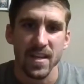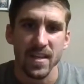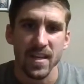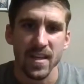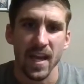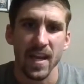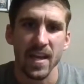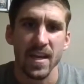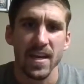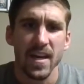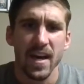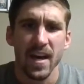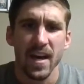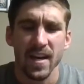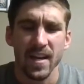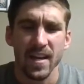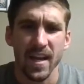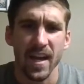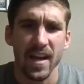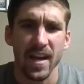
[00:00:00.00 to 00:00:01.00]
Okay,
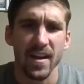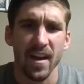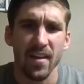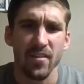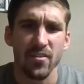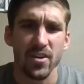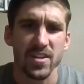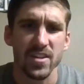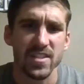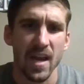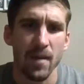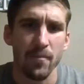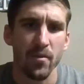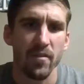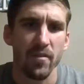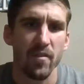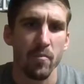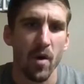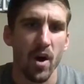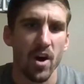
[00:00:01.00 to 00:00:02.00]
again, another example
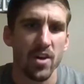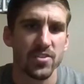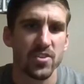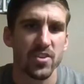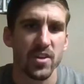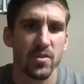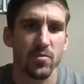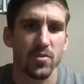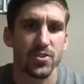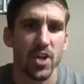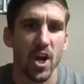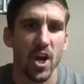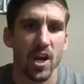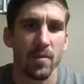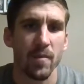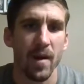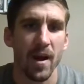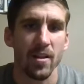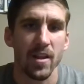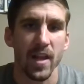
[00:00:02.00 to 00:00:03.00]
of a ball screen we'll talk
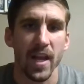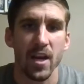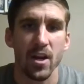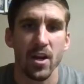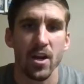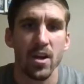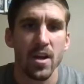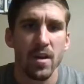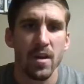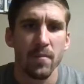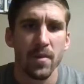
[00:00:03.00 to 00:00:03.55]
about later,